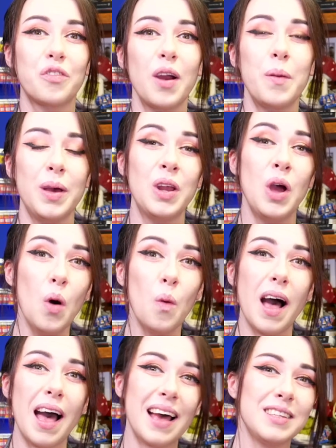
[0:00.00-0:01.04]
ruin
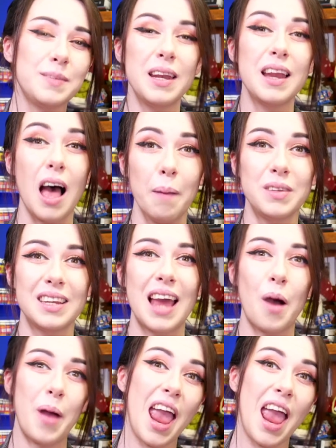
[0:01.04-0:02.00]
what has been up to now